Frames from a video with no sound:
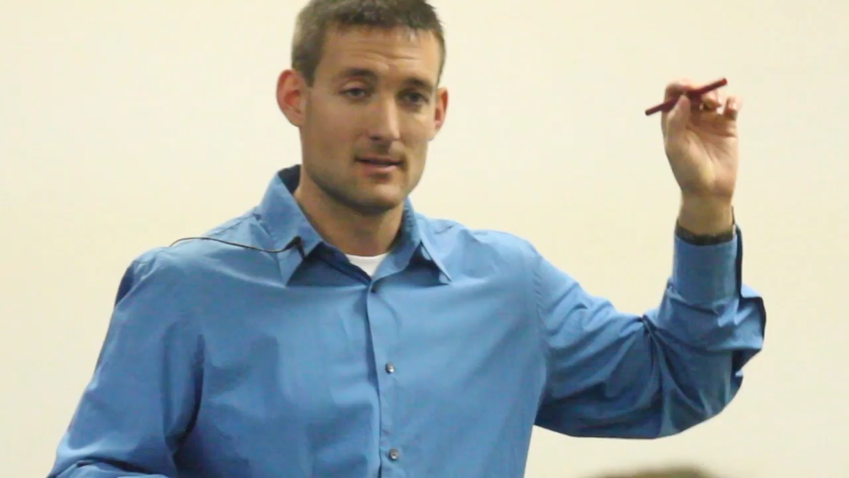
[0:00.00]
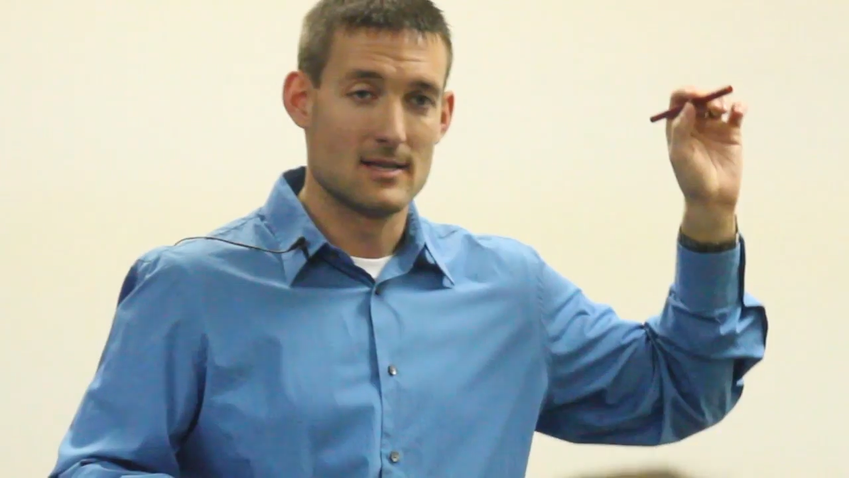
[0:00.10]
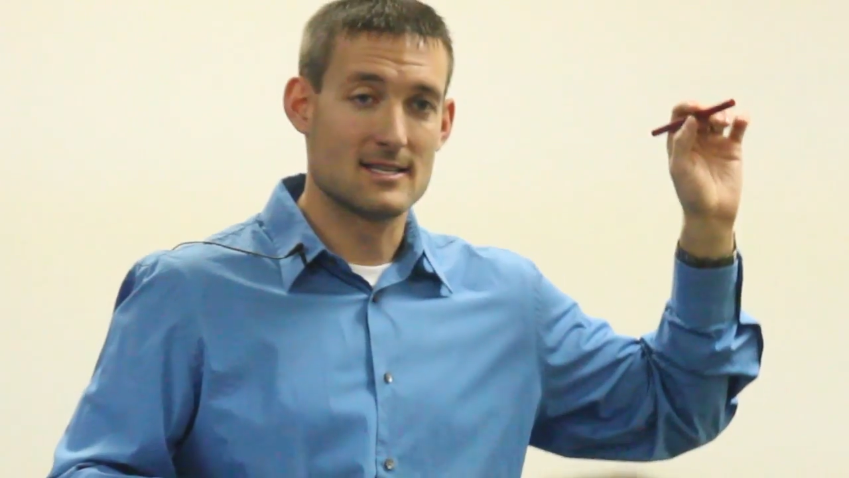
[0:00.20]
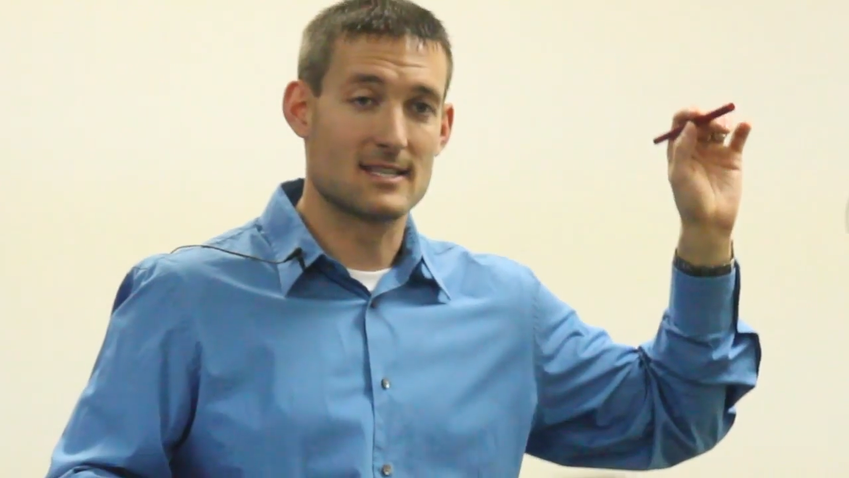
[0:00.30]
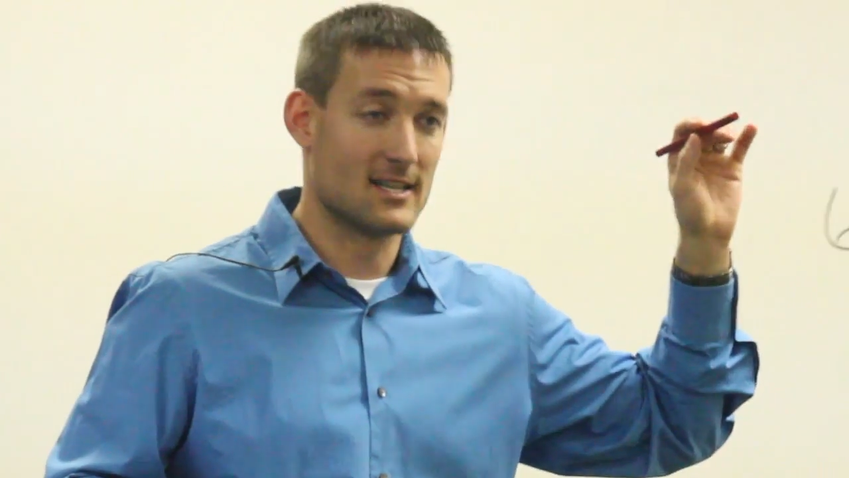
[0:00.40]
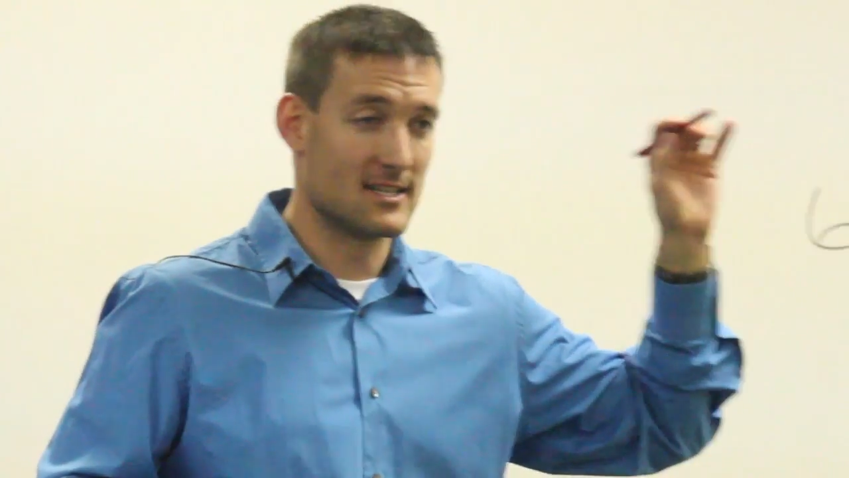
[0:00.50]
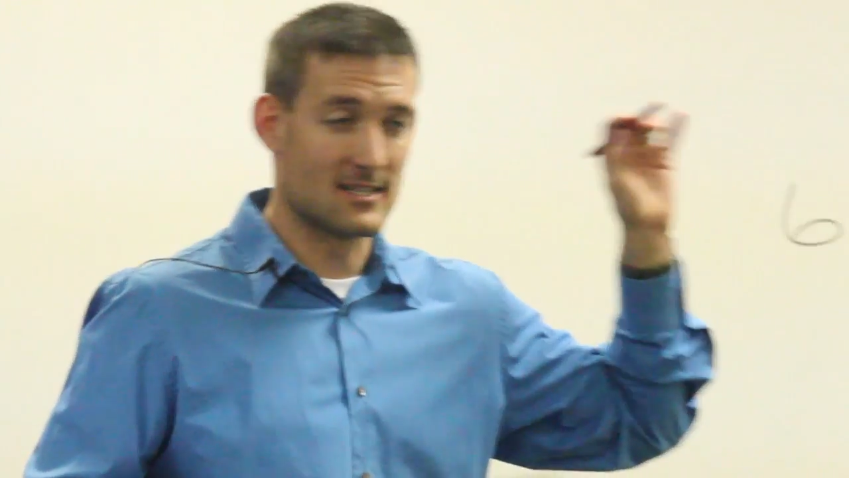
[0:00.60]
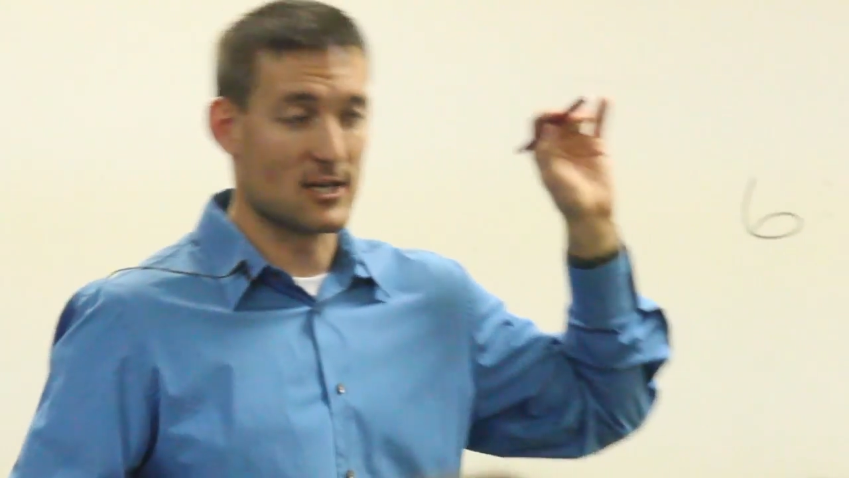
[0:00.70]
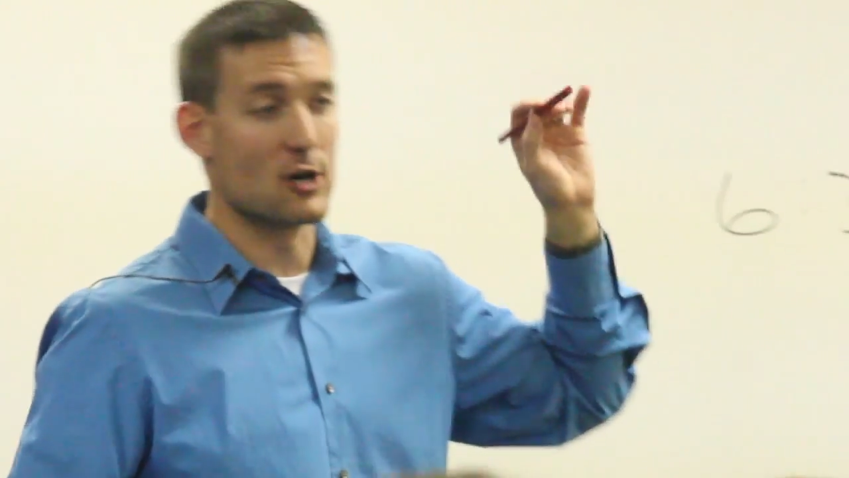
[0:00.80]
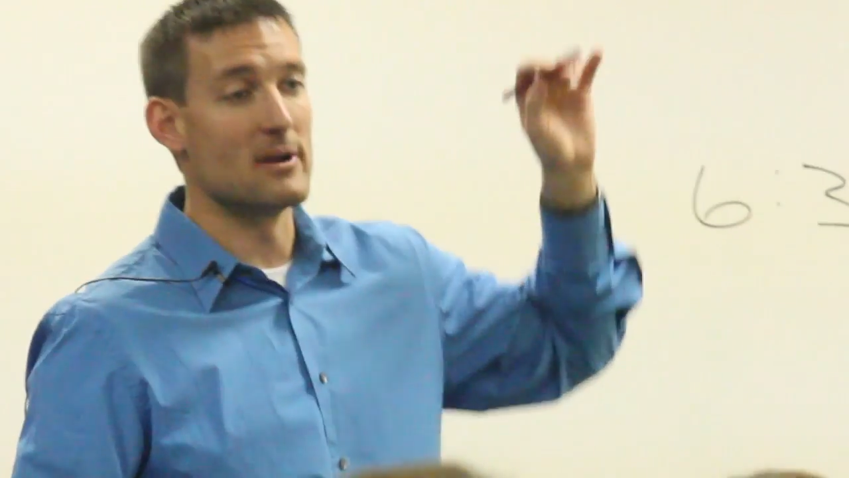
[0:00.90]
is going to
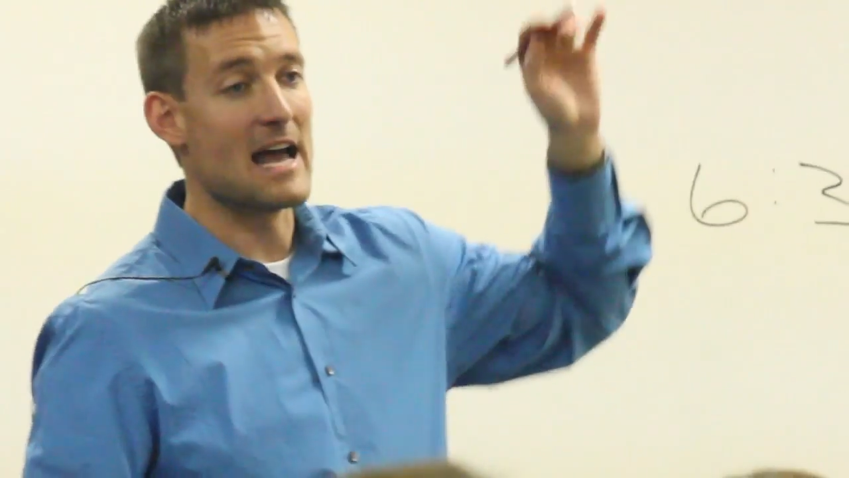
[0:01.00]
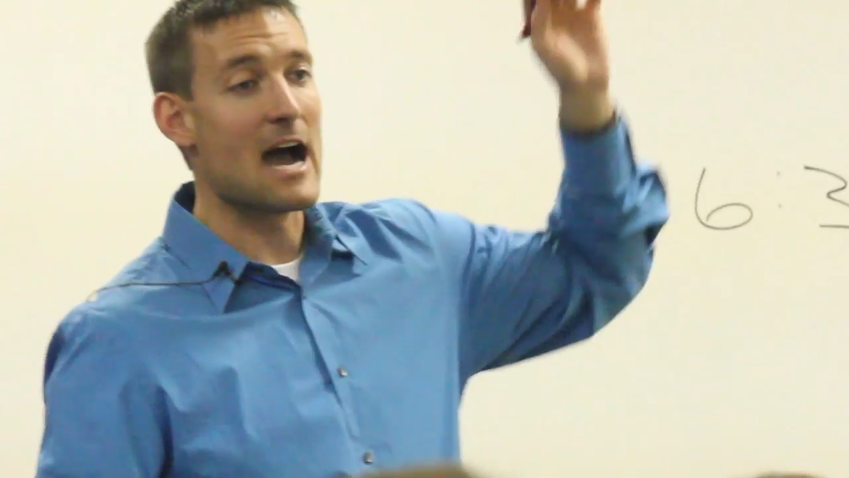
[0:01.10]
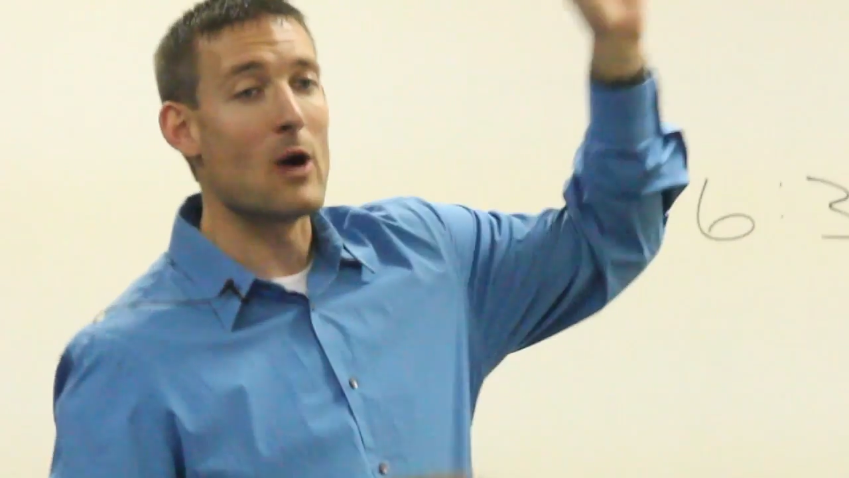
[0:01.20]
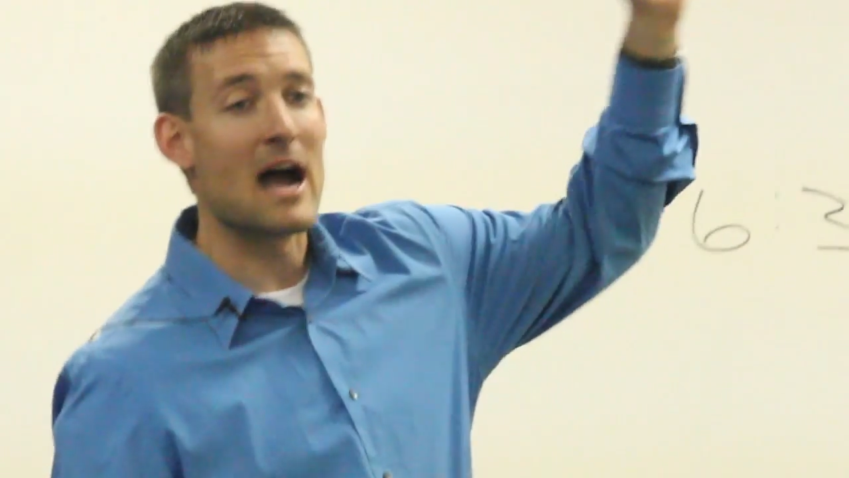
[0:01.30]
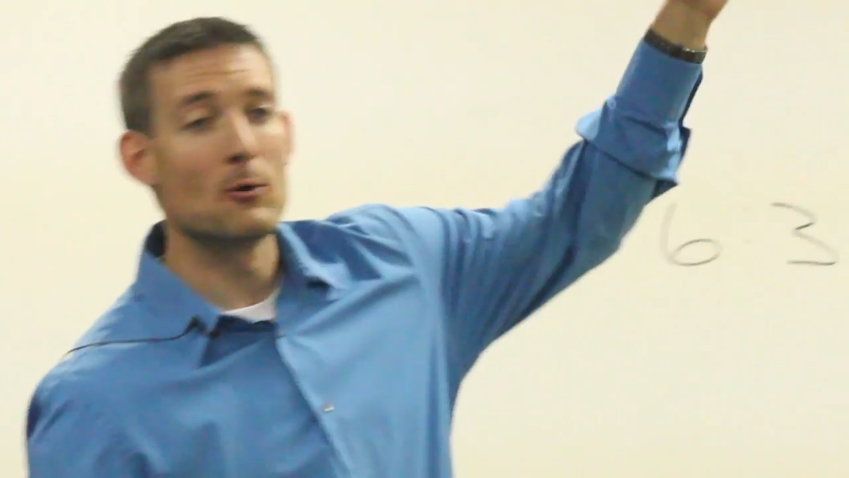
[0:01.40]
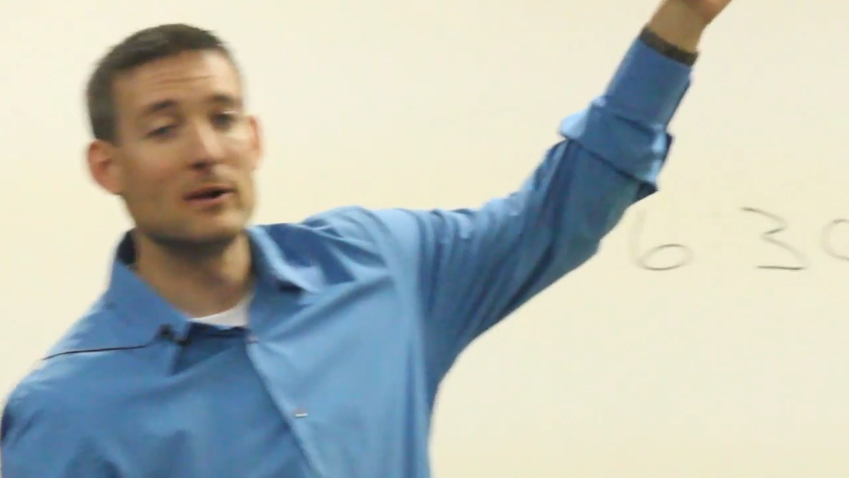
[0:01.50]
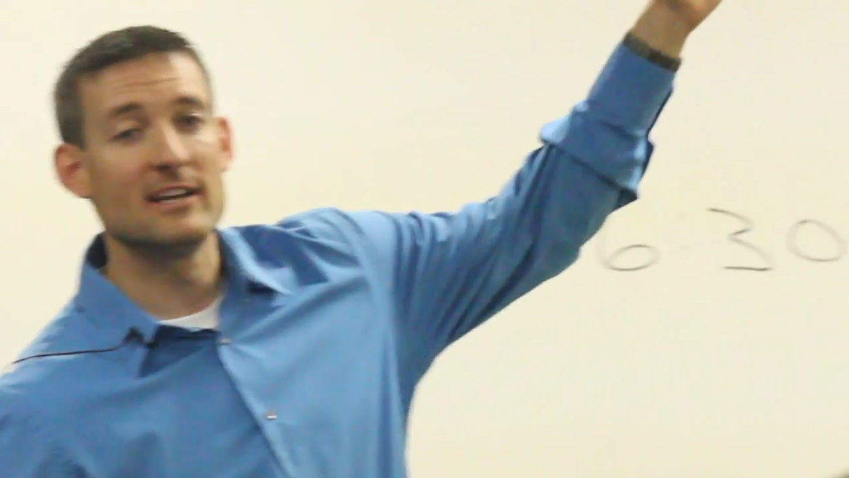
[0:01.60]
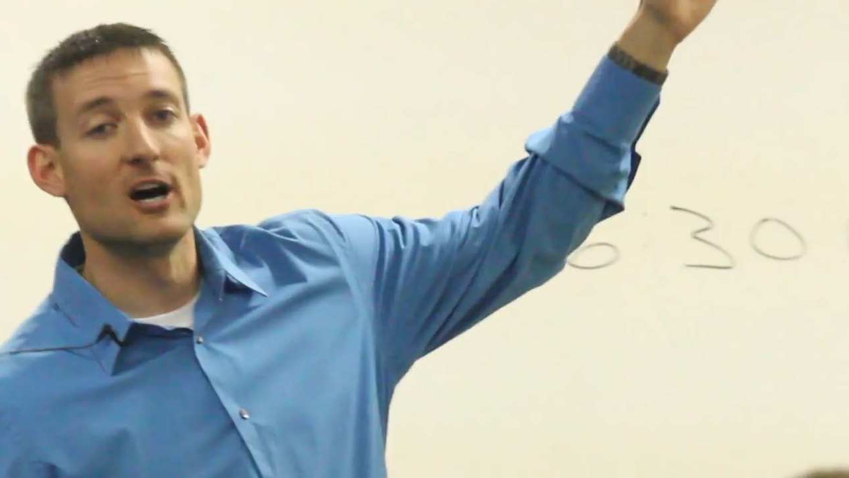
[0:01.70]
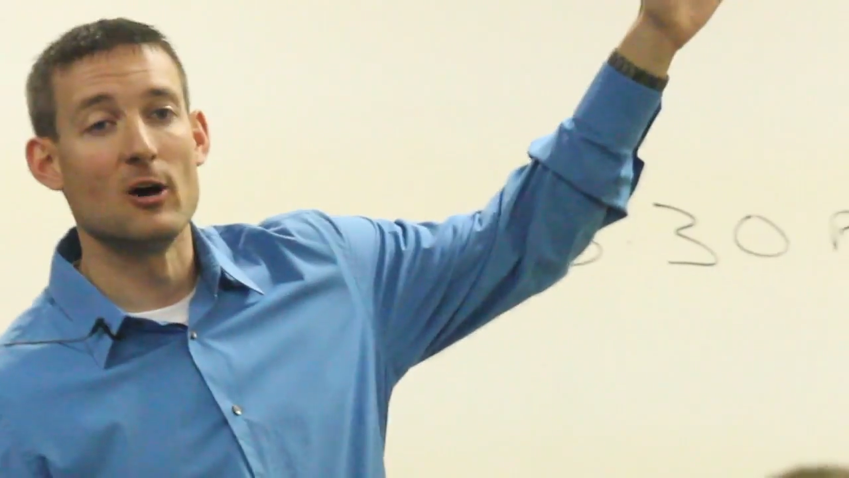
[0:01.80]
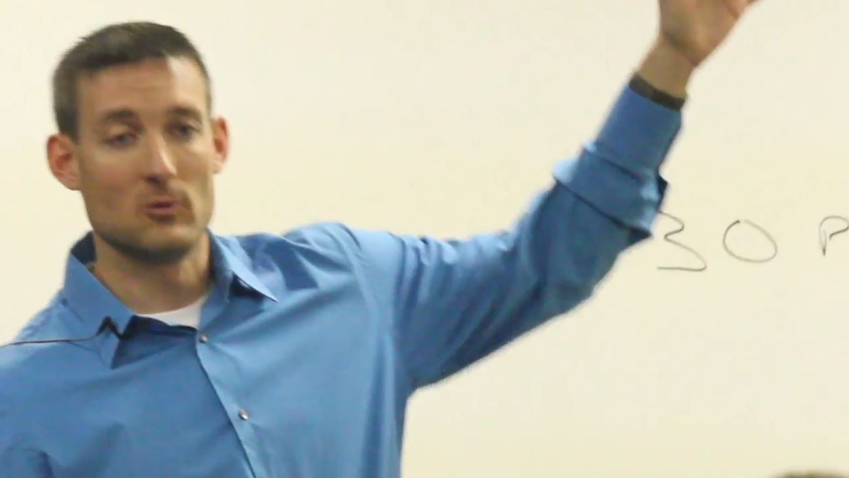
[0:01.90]
determine how high we
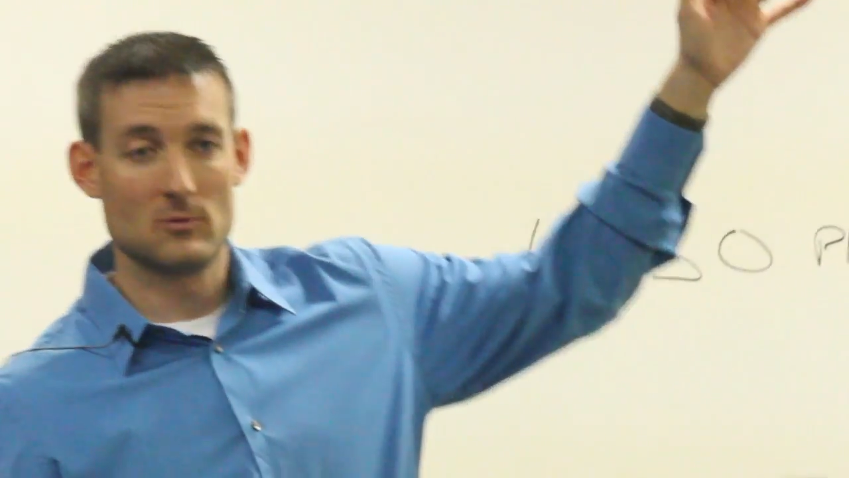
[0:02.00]
go.